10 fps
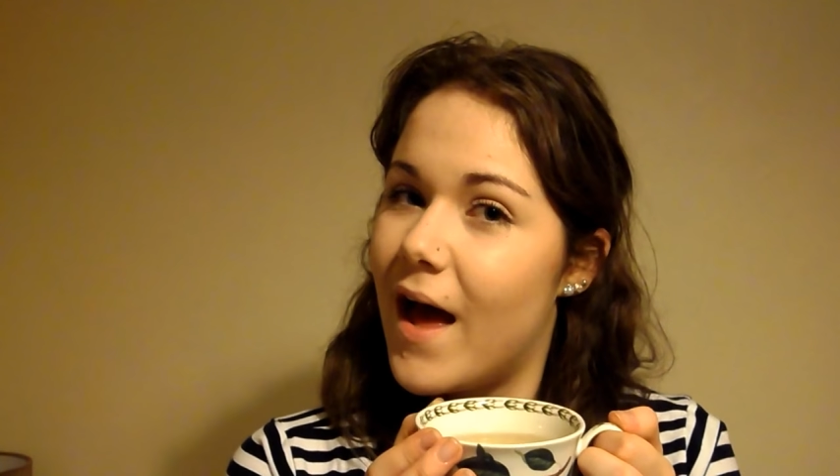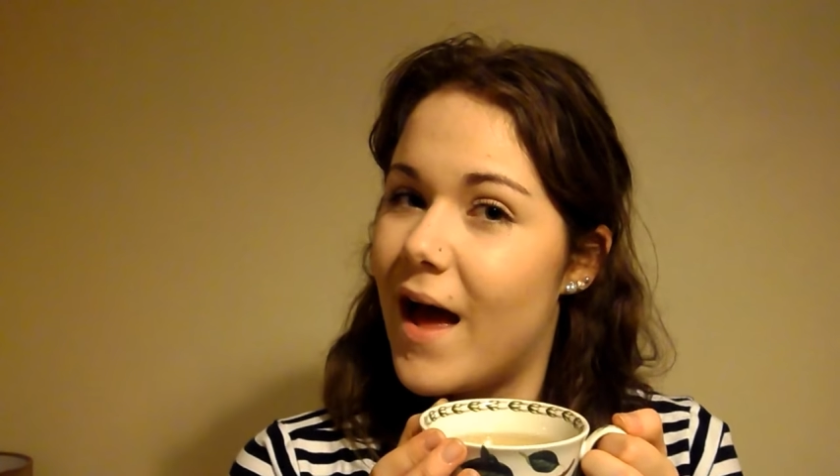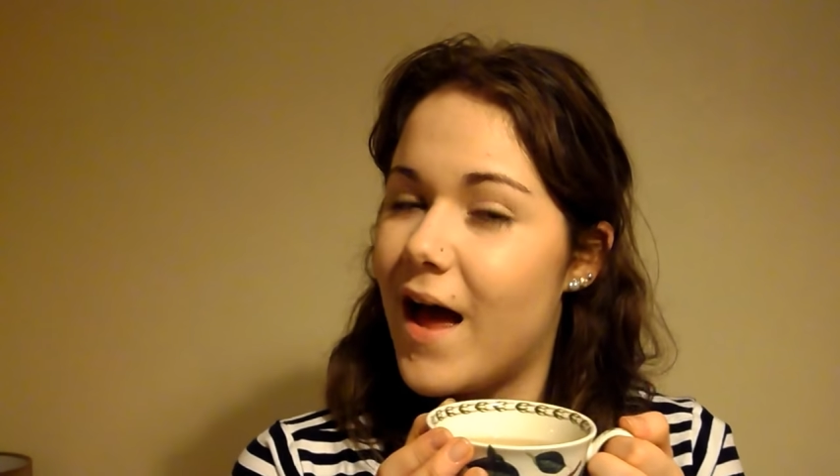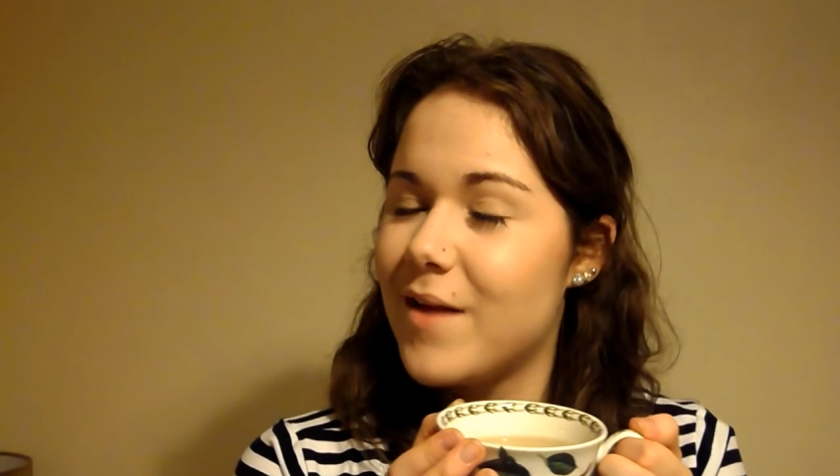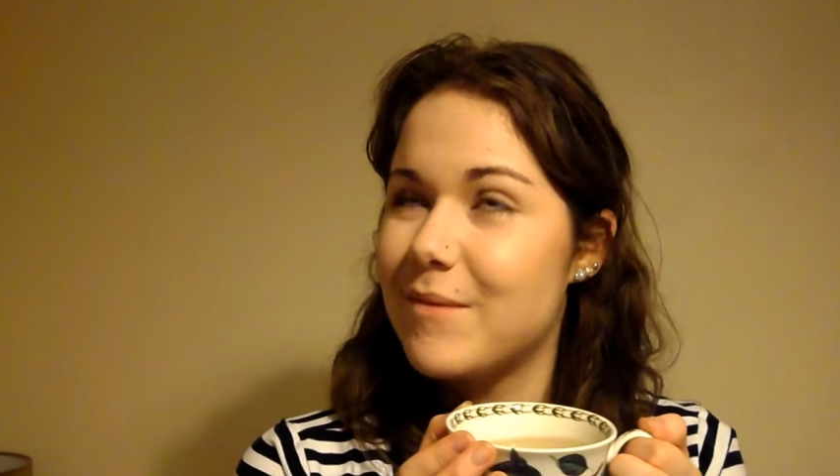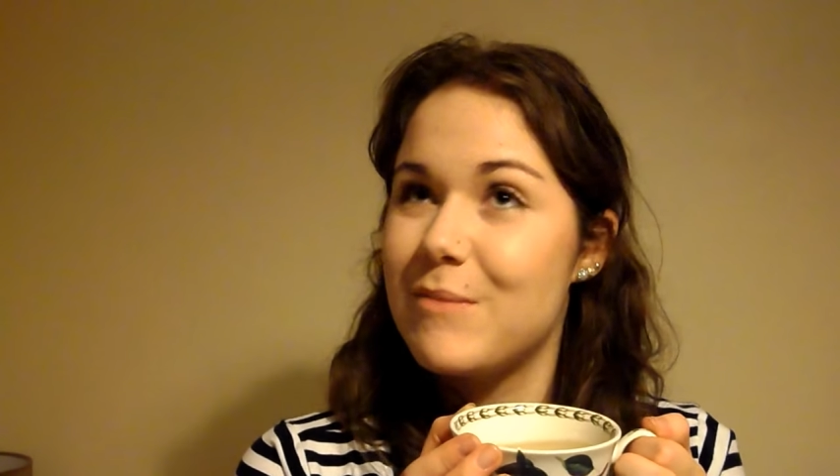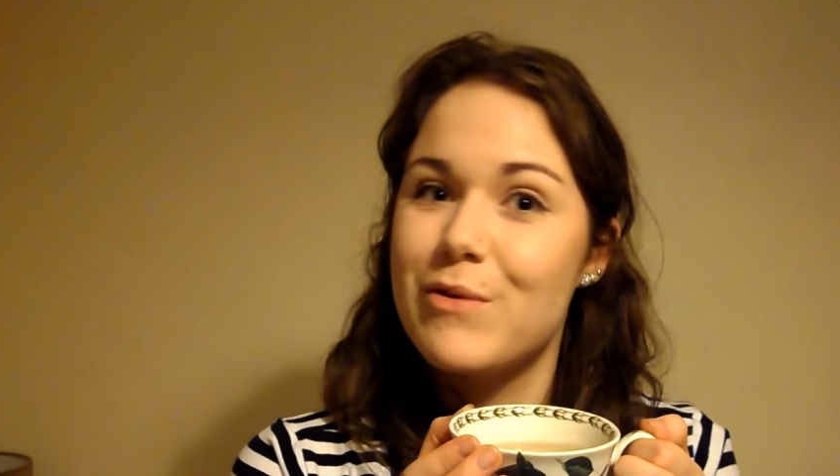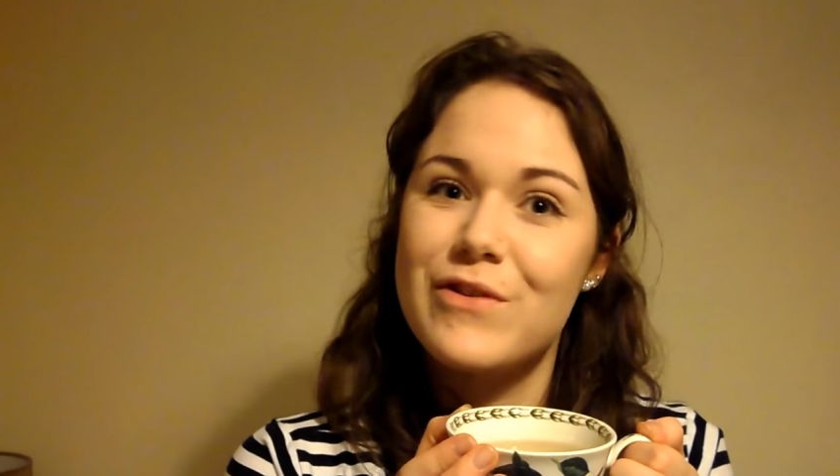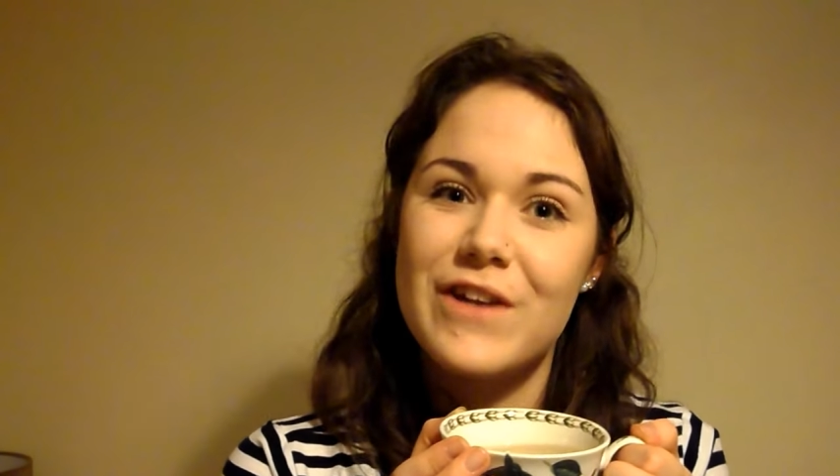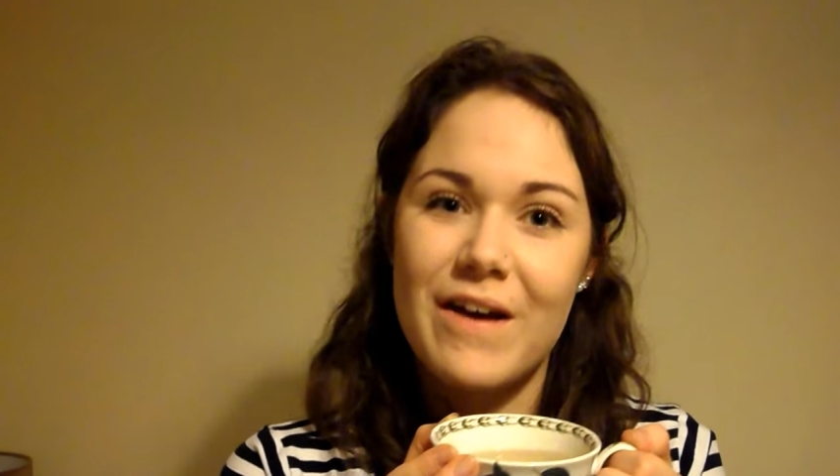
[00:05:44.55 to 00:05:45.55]
And
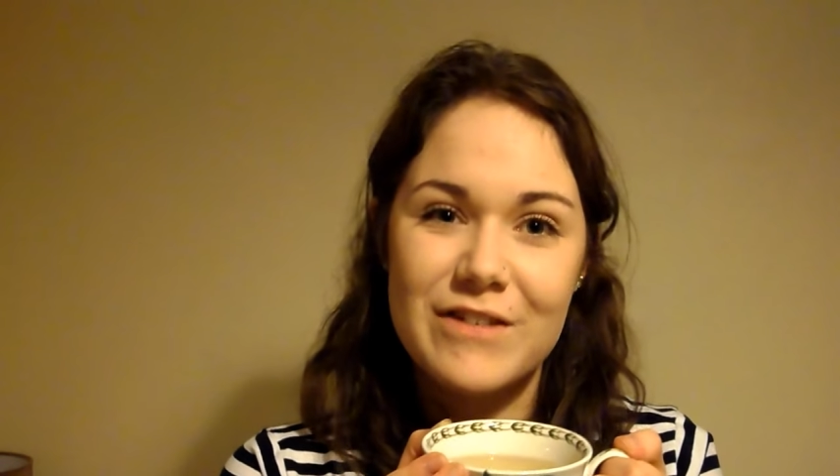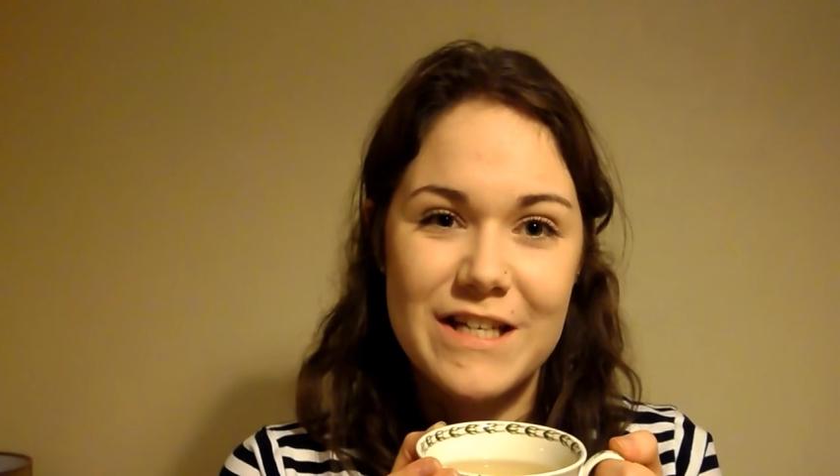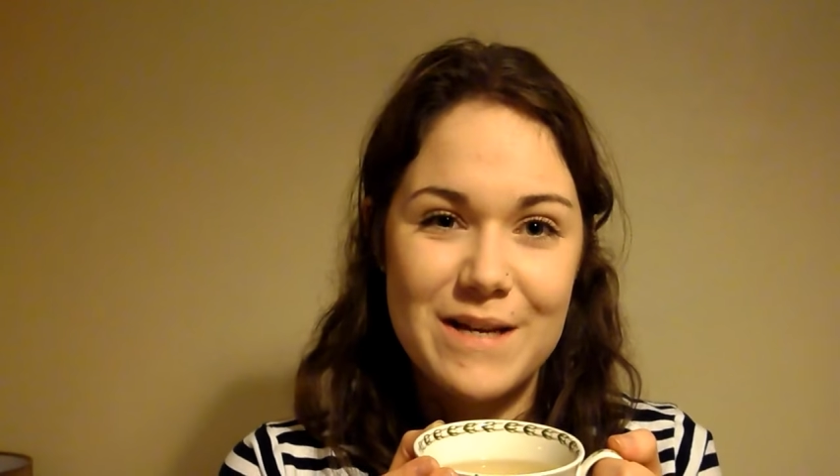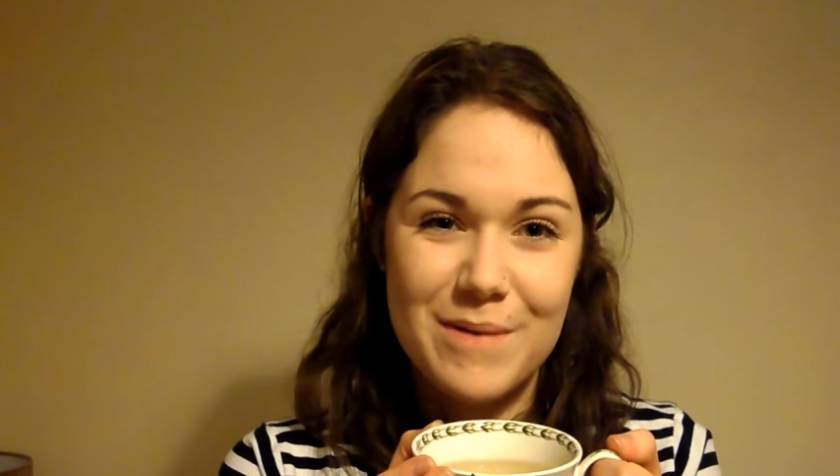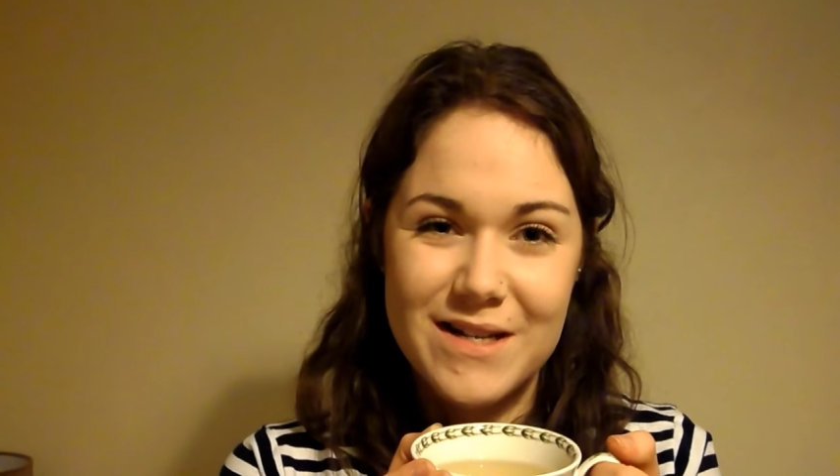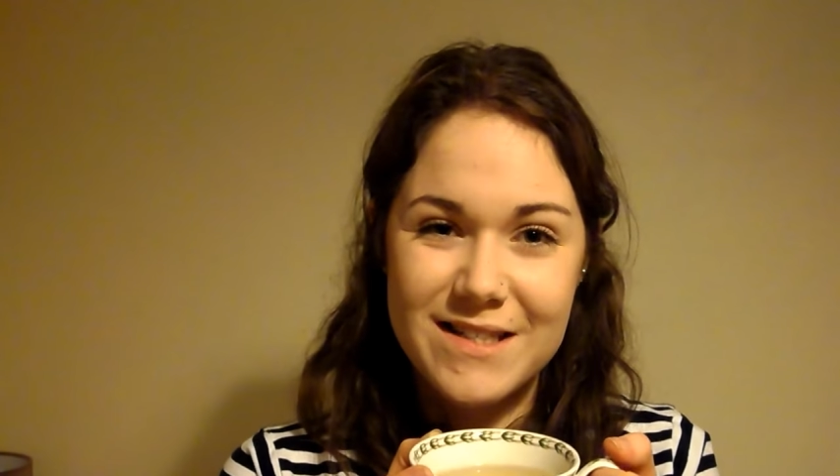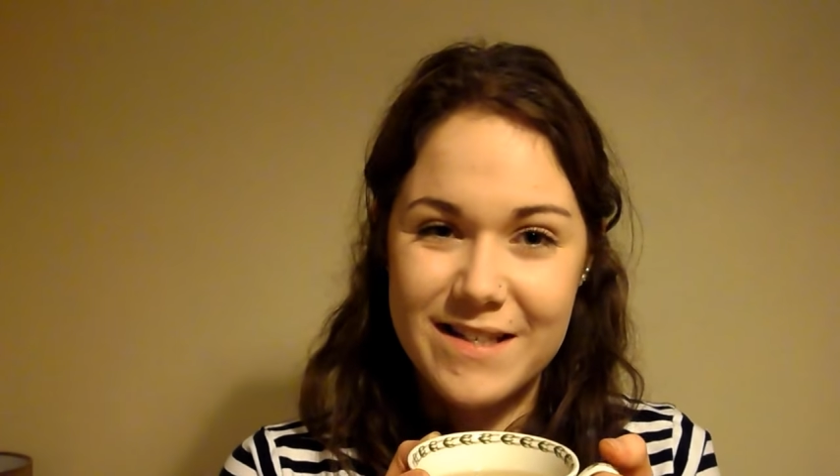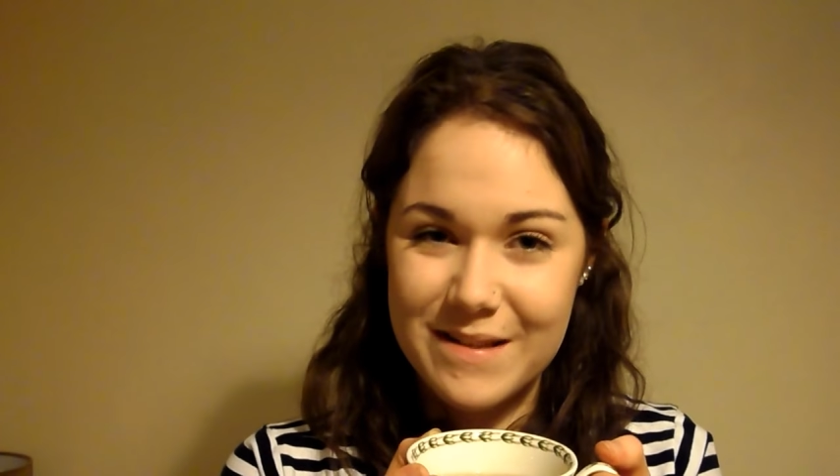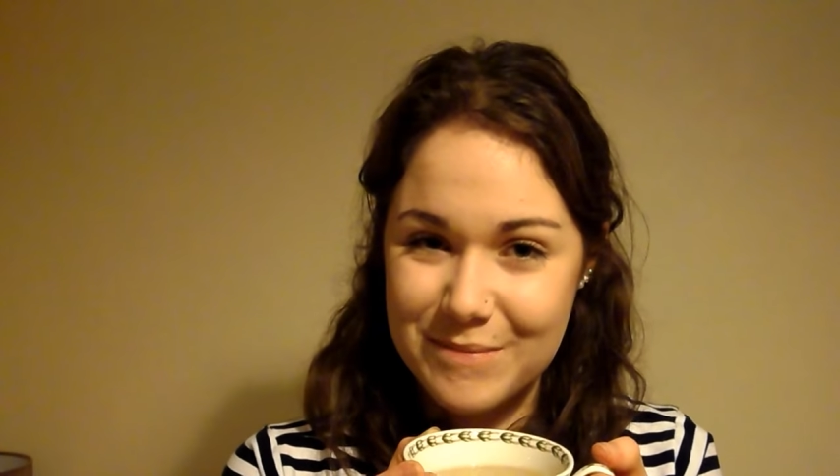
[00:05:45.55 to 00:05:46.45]
maybe we should have a tea party